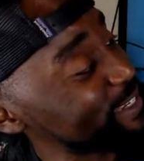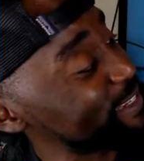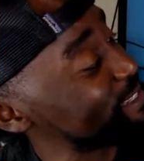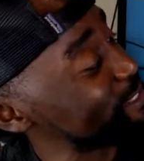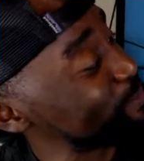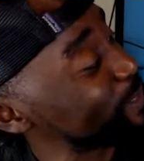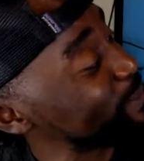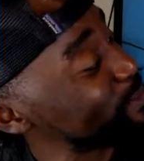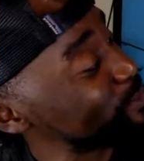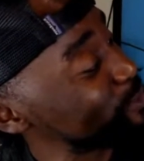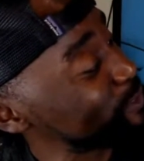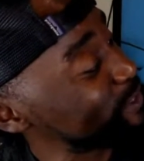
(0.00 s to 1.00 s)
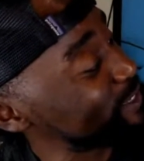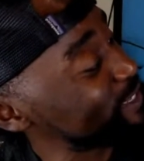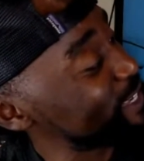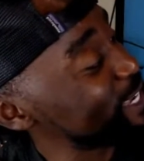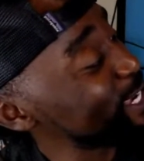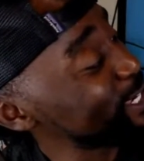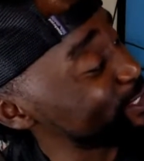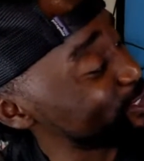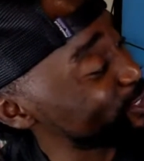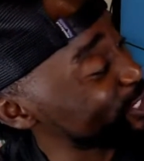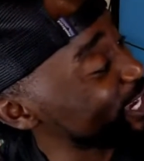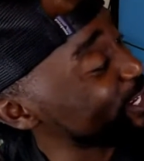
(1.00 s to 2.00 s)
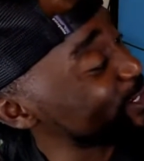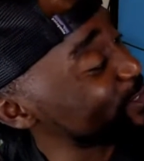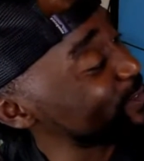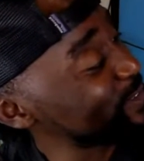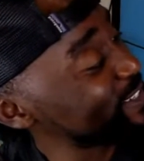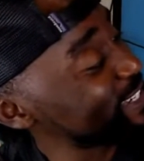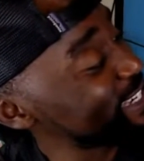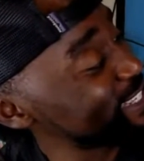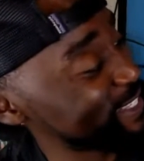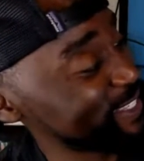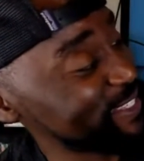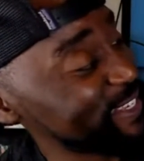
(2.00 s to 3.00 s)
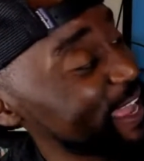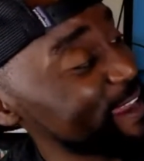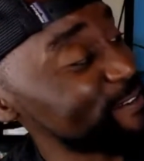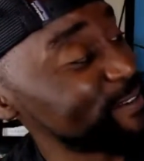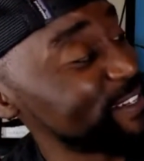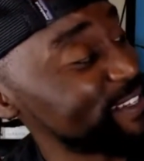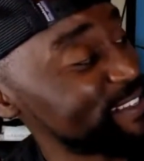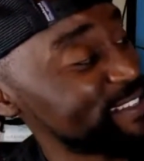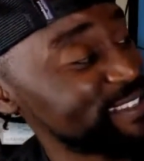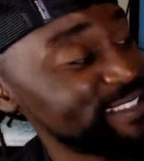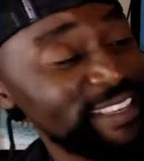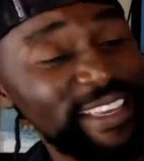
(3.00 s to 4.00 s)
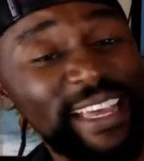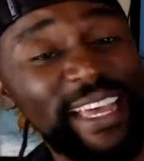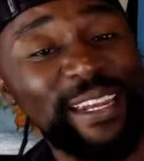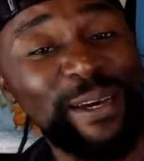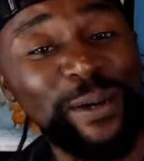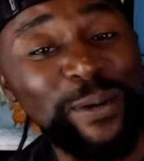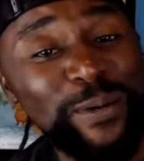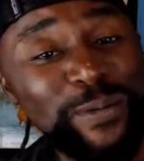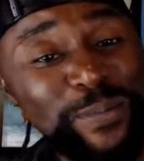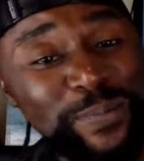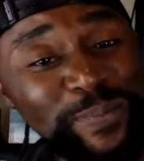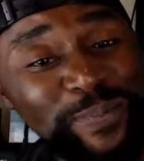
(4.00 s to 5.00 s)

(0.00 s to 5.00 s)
and sponge. His shell is his canvas and home.